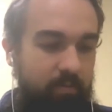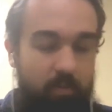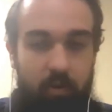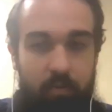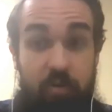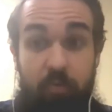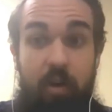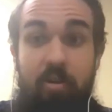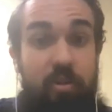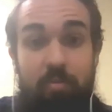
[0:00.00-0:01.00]
know just
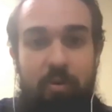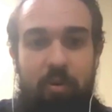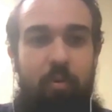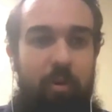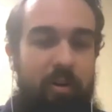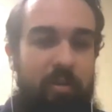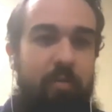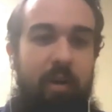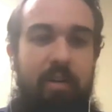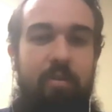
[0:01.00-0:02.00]
friendship circle but also
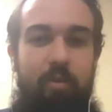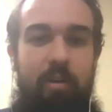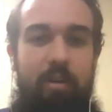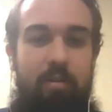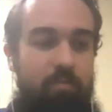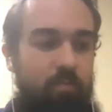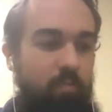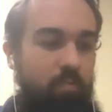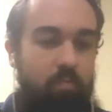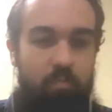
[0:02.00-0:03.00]
advisory
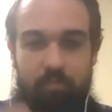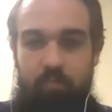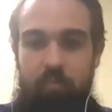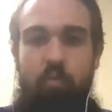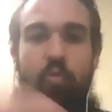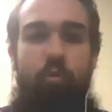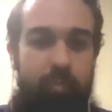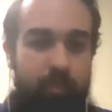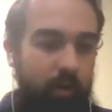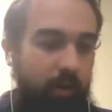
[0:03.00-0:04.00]

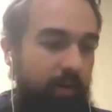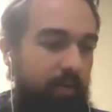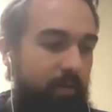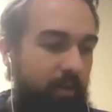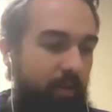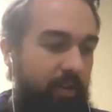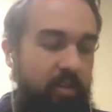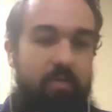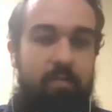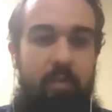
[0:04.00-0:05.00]
group on on
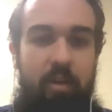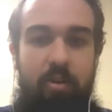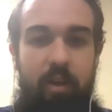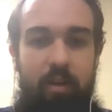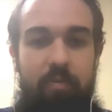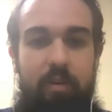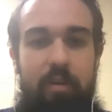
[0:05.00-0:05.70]
this initiative